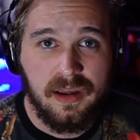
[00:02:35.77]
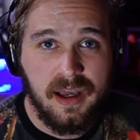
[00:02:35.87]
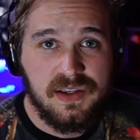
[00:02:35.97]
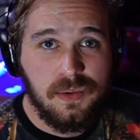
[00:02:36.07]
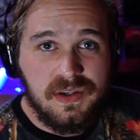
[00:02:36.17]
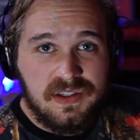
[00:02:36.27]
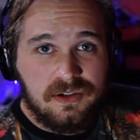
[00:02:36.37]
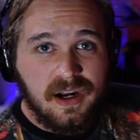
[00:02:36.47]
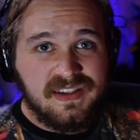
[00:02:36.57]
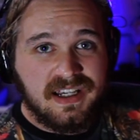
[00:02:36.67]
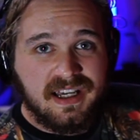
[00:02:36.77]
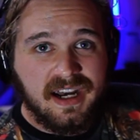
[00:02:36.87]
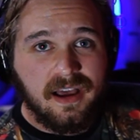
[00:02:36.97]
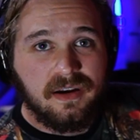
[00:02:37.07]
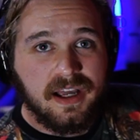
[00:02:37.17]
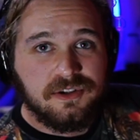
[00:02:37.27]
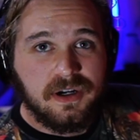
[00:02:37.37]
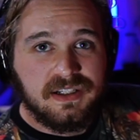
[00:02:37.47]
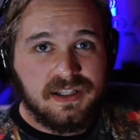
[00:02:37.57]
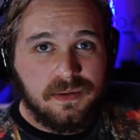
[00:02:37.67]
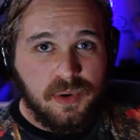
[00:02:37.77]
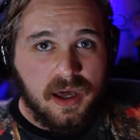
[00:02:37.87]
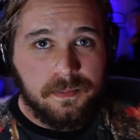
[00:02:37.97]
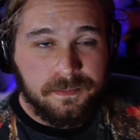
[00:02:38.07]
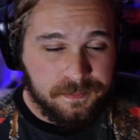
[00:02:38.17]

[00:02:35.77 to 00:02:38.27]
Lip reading: as well as the crescent cutout I traced at the bottom.